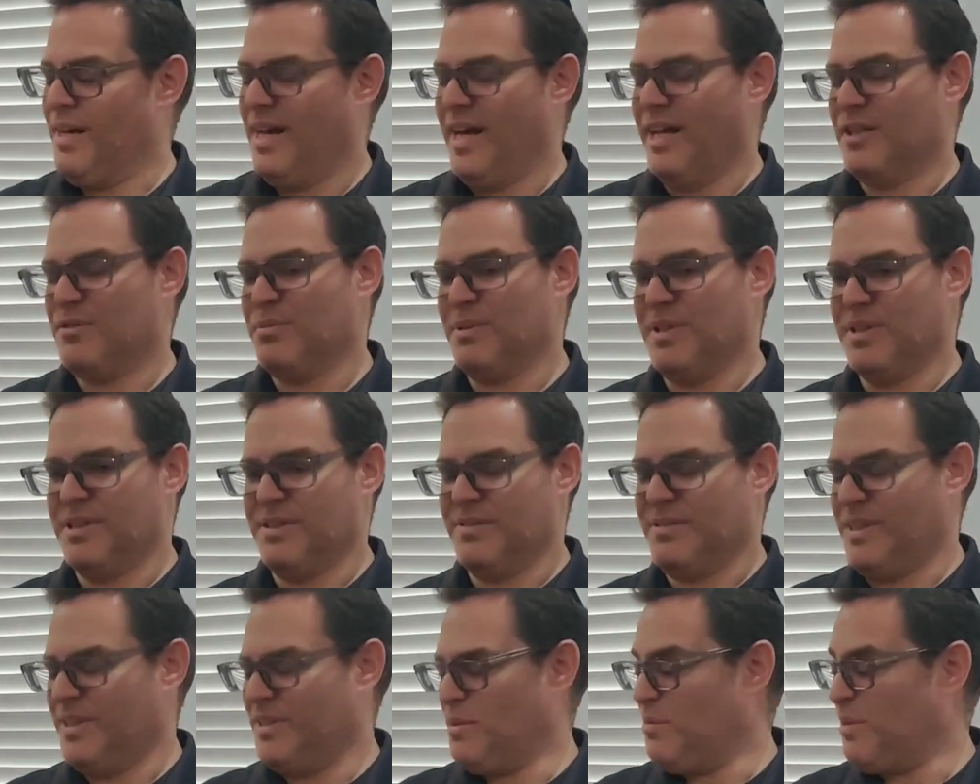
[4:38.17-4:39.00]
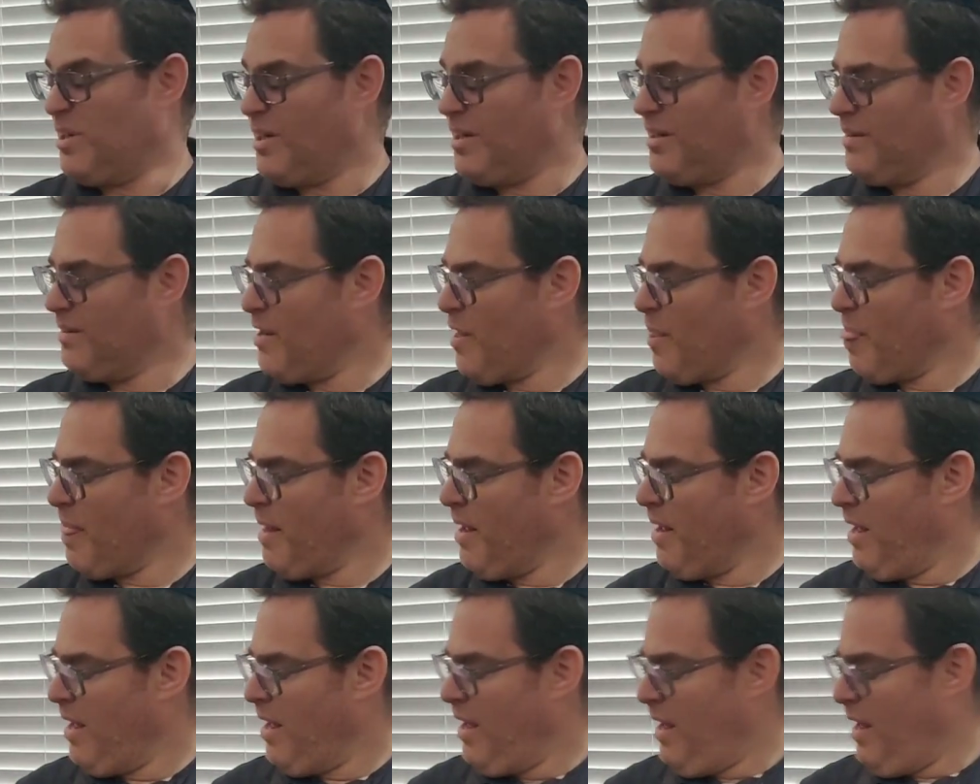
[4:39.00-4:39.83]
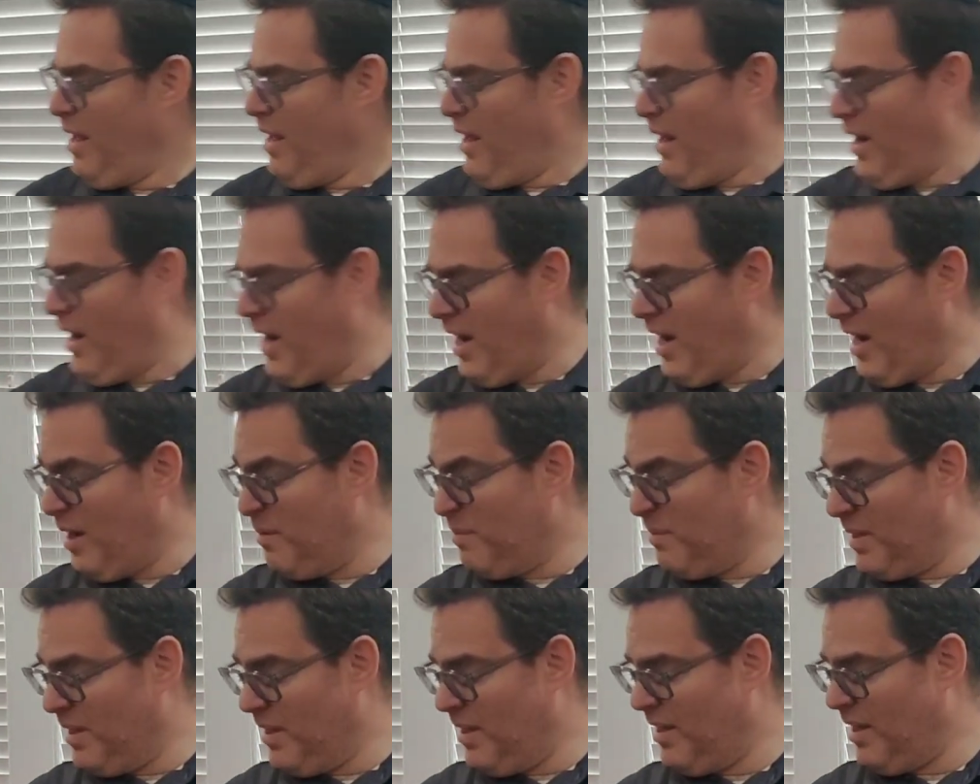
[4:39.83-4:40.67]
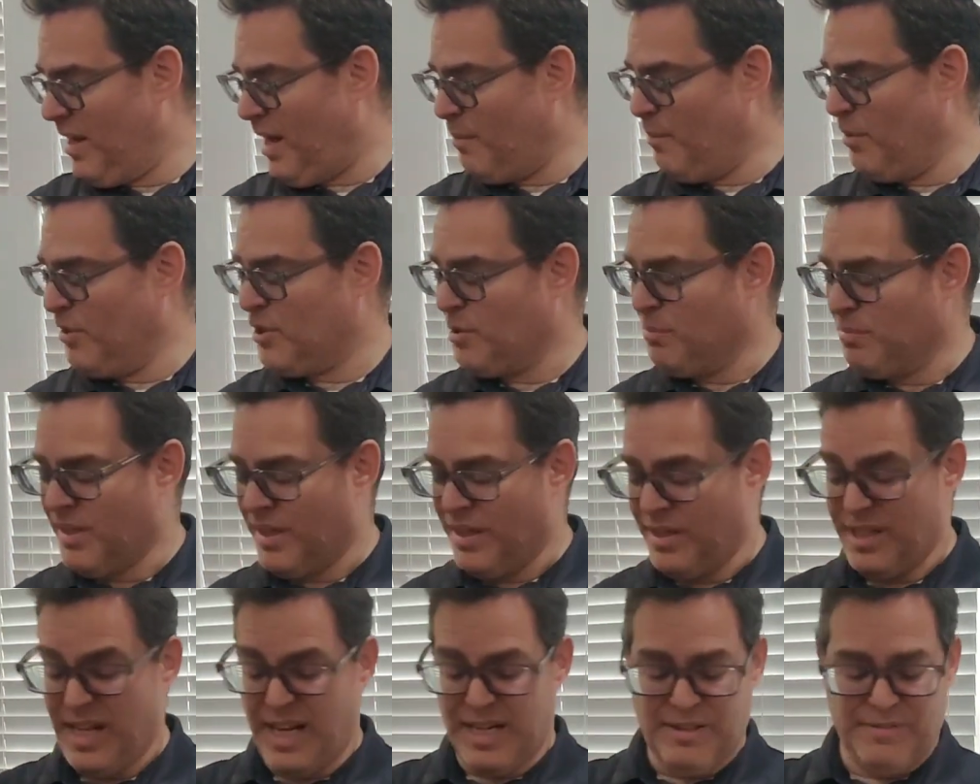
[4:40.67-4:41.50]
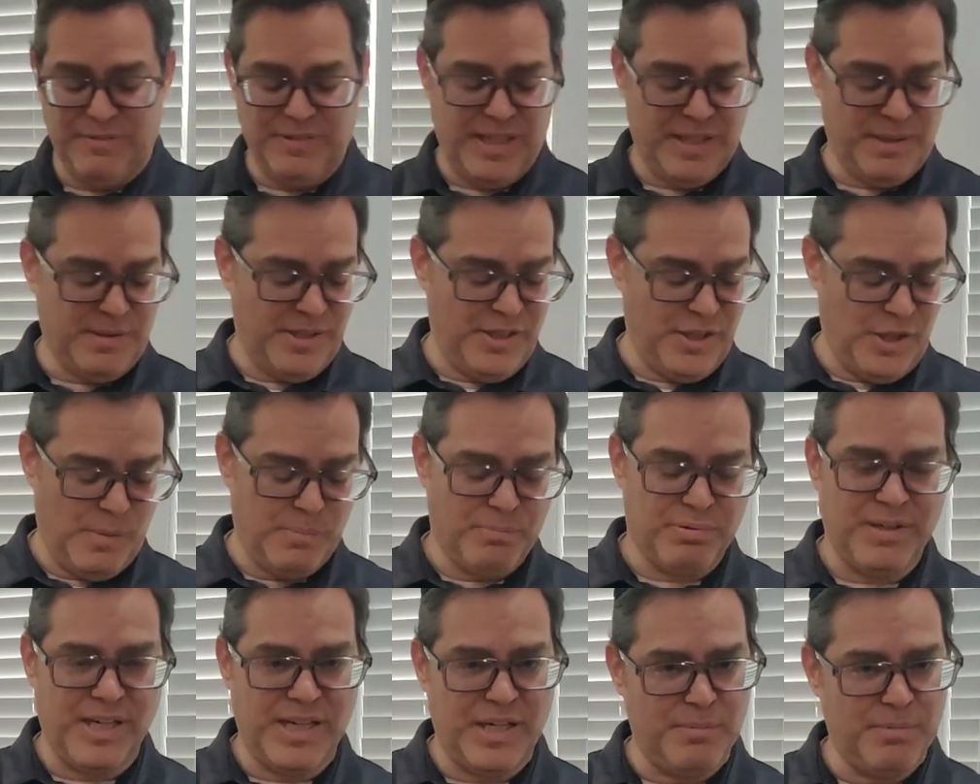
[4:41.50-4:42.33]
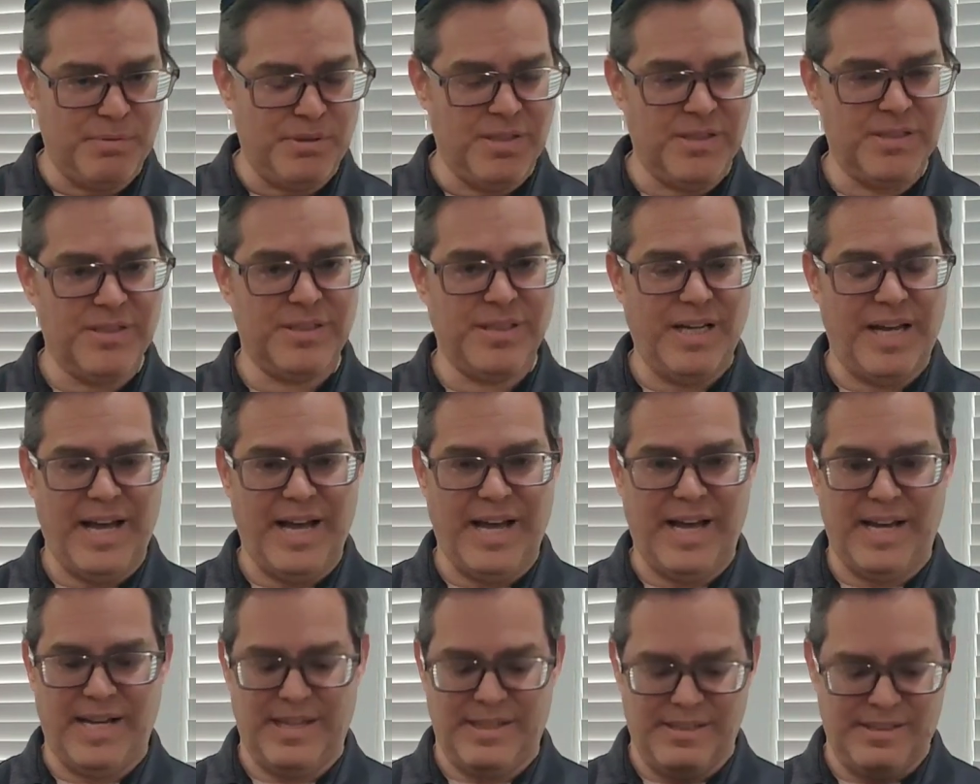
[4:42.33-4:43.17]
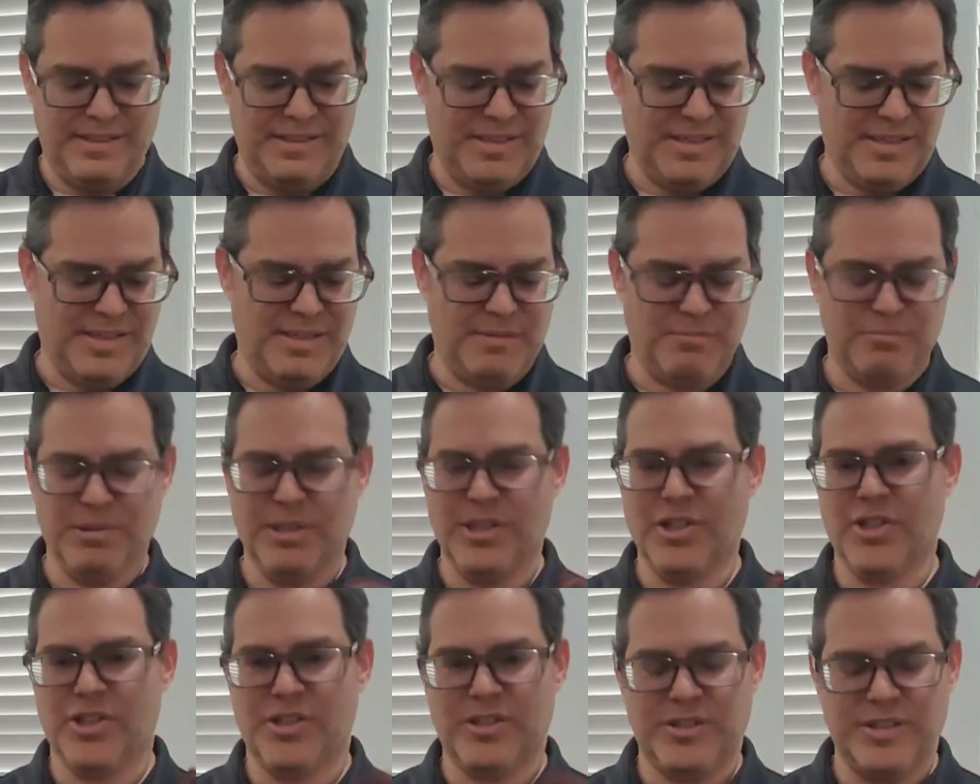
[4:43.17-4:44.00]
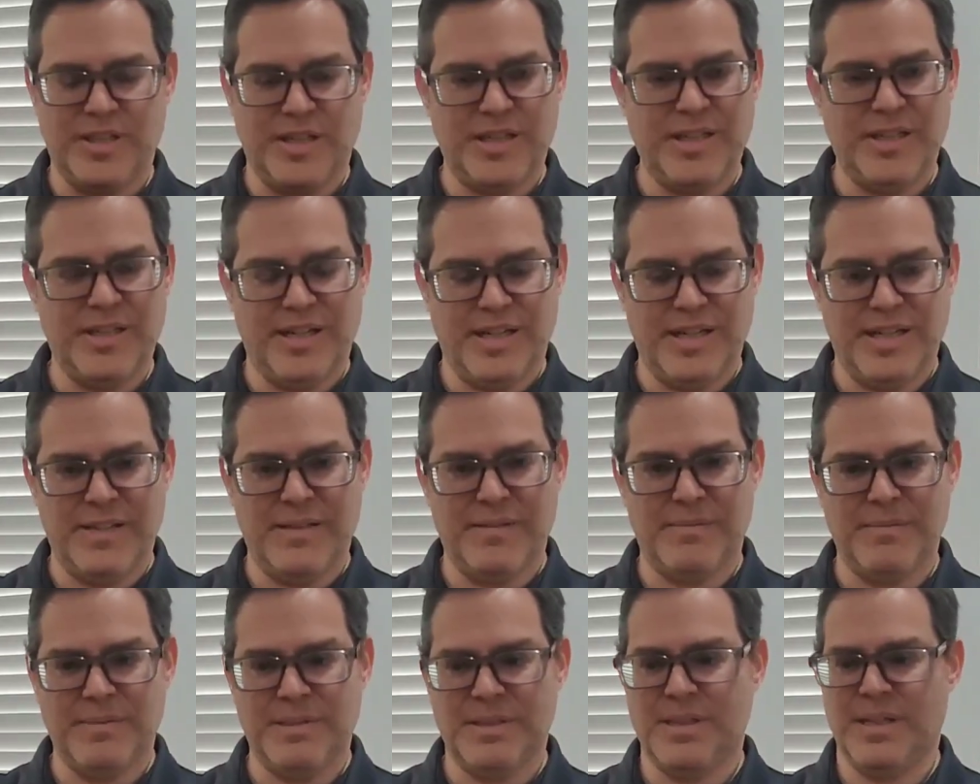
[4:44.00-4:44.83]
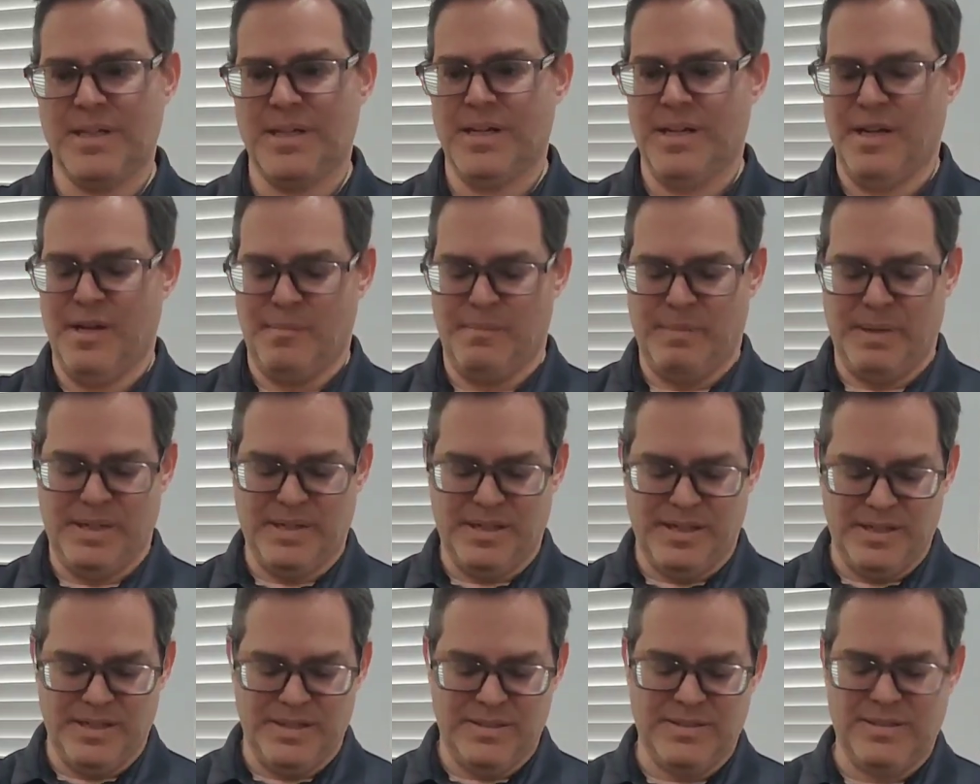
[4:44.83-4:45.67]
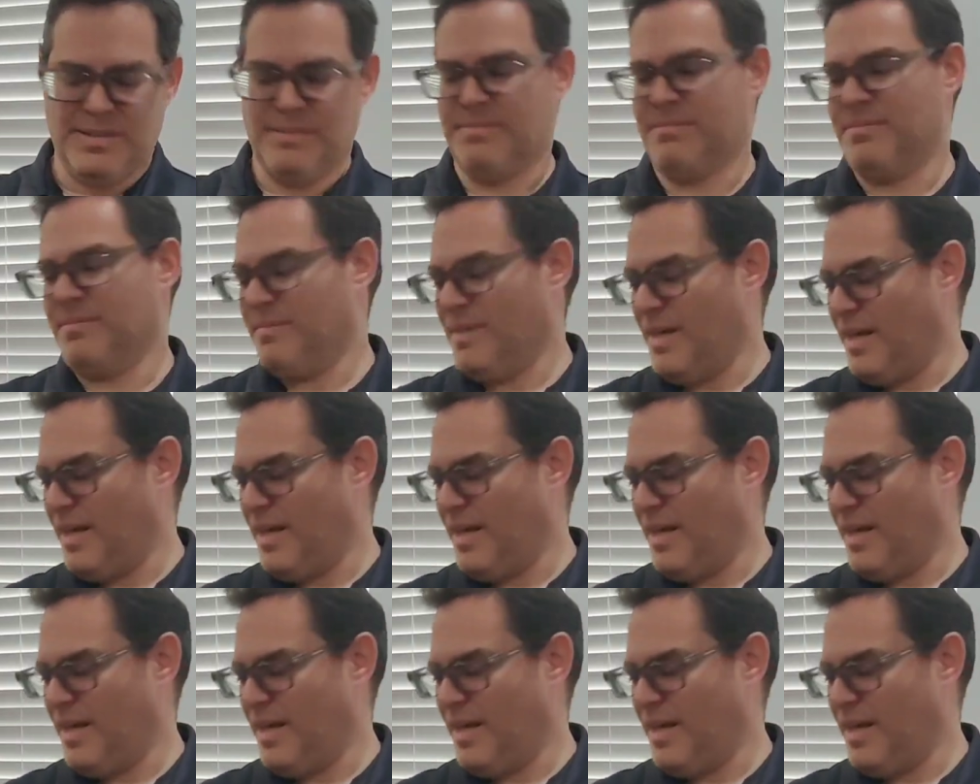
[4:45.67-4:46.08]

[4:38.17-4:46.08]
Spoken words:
It's relatively easy work. I'm also bringing a lot of like prayer books and religious study items because